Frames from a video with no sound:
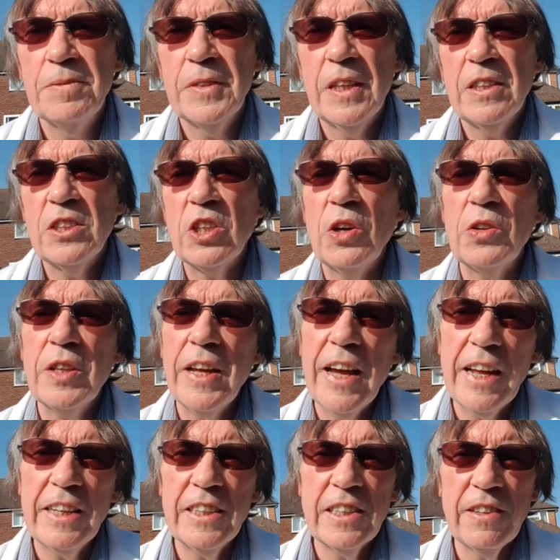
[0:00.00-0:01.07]
So at the
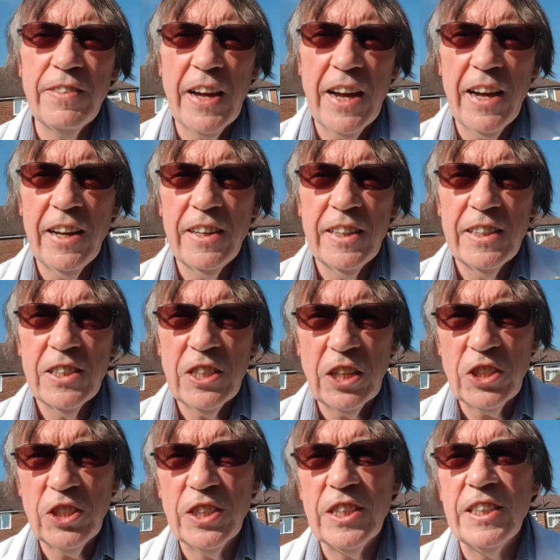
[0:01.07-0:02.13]
end of our
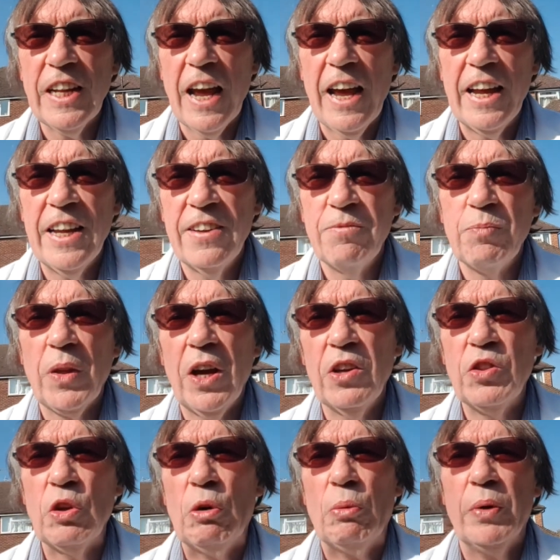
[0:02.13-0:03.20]
session today, I
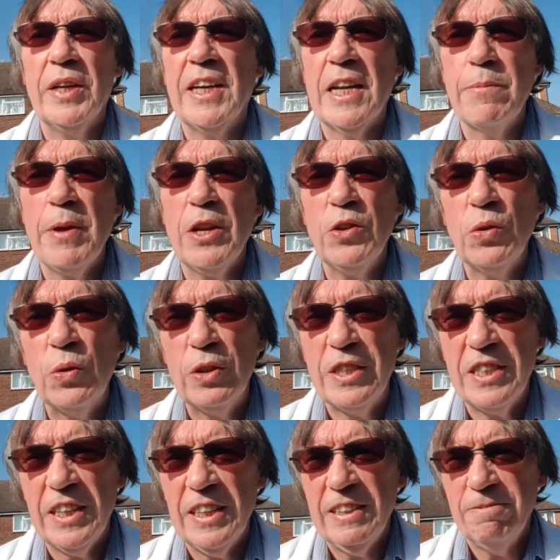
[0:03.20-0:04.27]
thought we'd get a bit
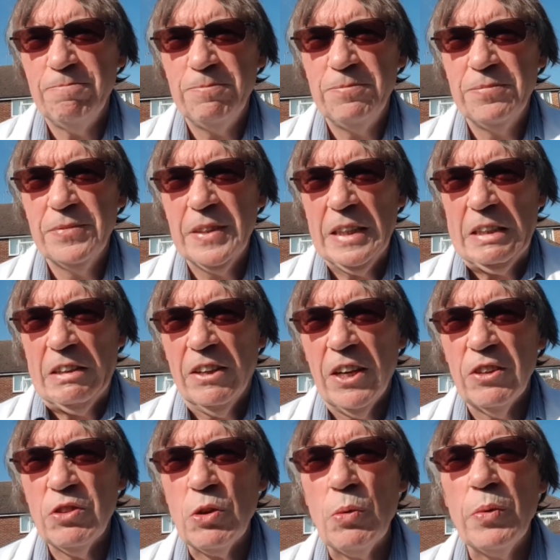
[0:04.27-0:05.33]
noisy. I
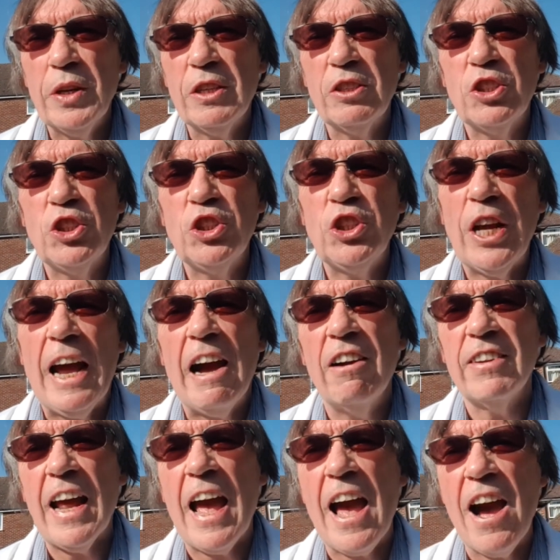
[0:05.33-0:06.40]
thought we could shout
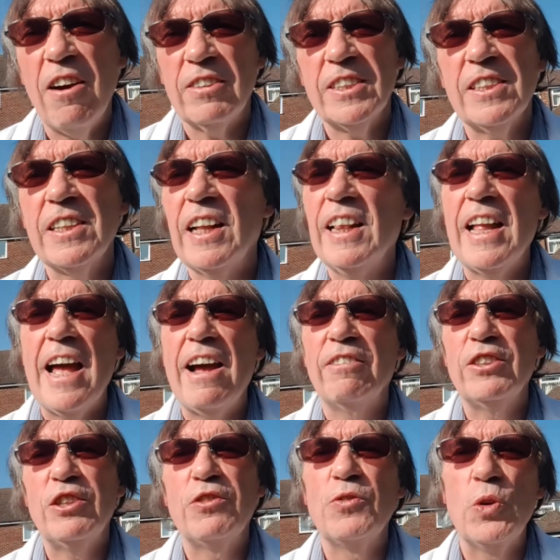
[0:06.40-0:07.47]
out in the
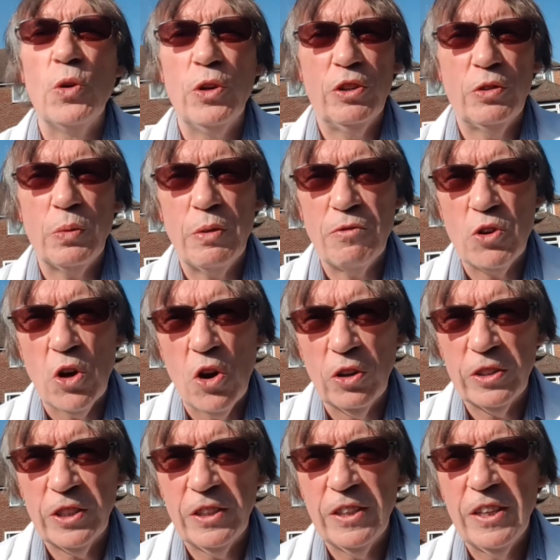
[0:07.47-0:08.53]
loudest voice we've
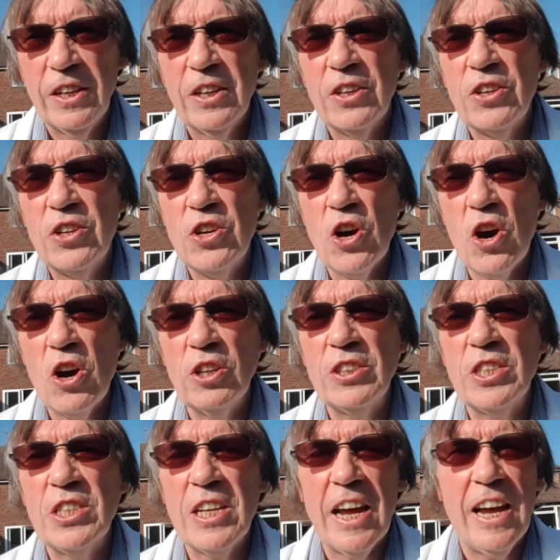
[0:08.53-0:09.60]
got. God
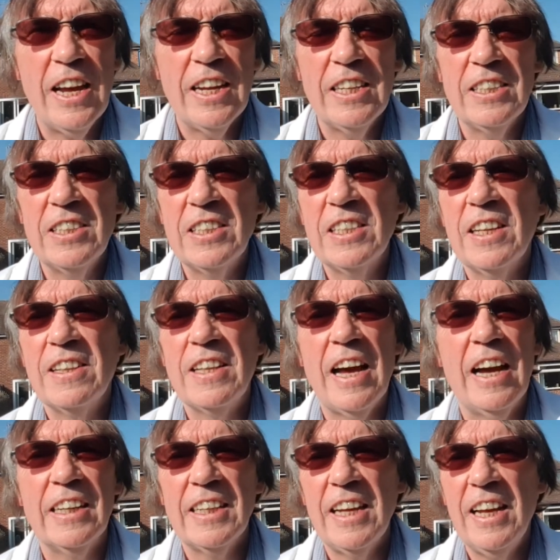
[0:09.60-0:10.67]
says
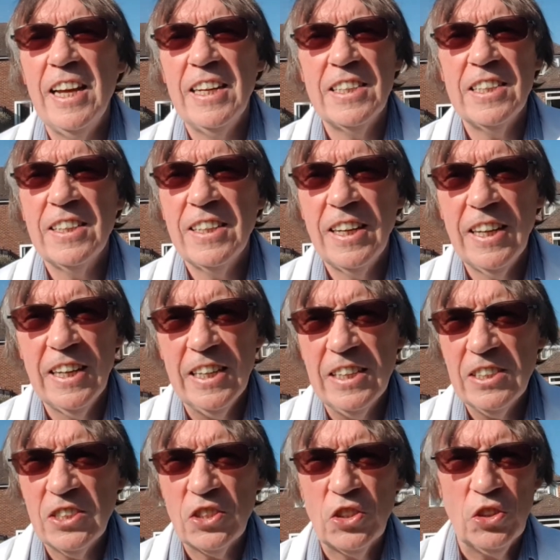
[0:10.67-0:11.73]
that it
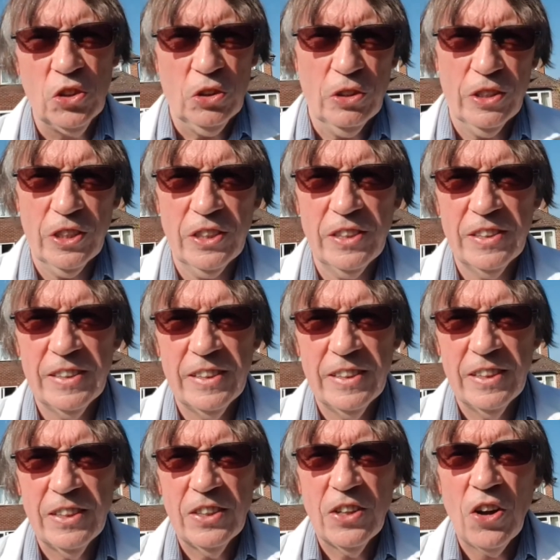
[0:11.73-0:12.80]
is good.
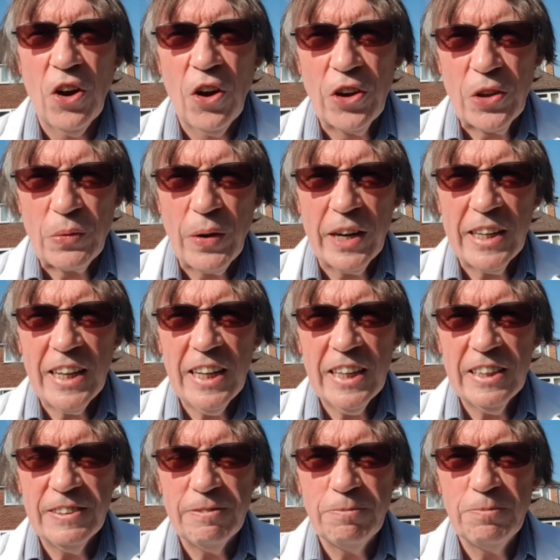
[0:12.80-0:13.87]
Are you ready?
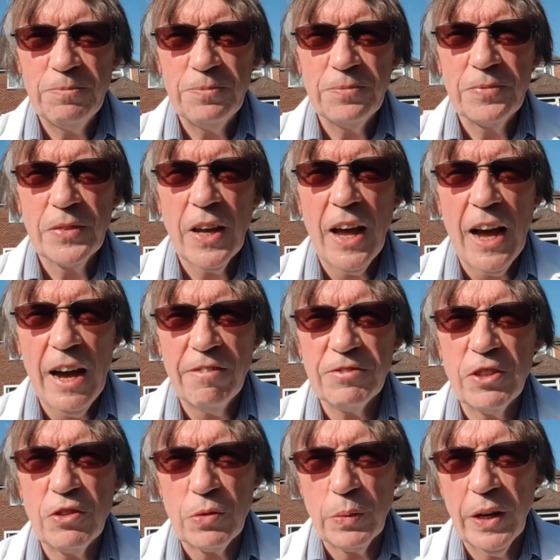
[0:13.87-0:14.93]

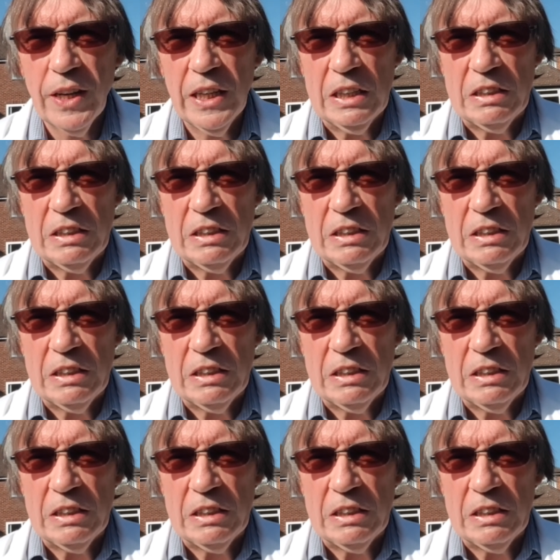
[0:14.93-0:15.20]
After 3.